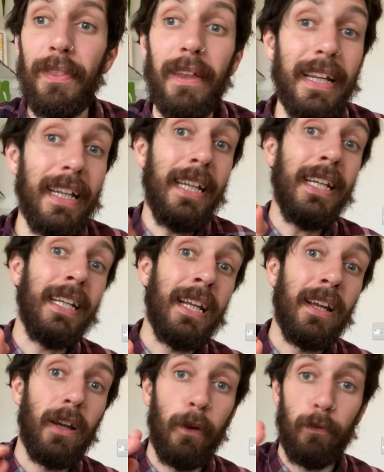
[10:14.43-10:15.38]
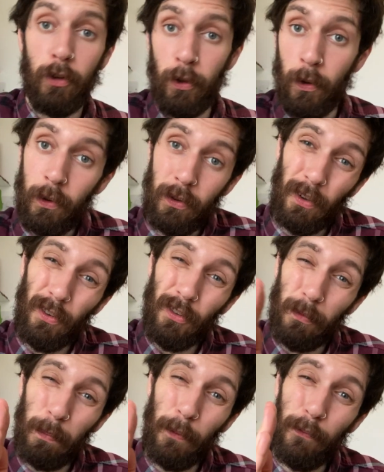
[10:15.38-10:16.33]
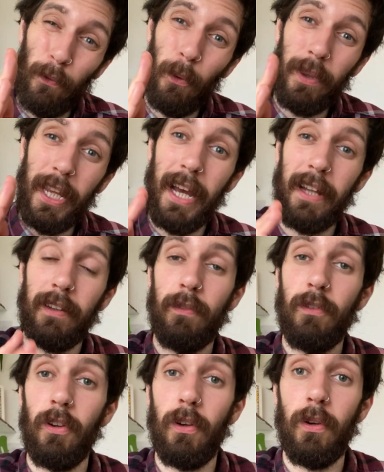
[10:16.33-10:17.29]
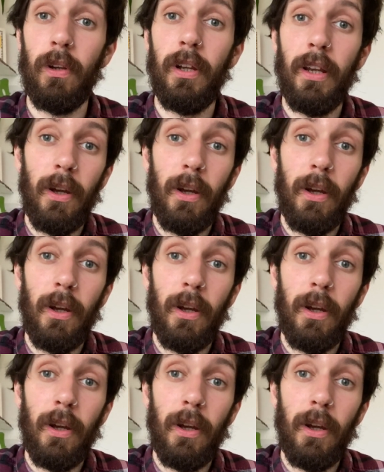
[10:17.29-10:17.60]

the E of 2, so it's just before the and of 2.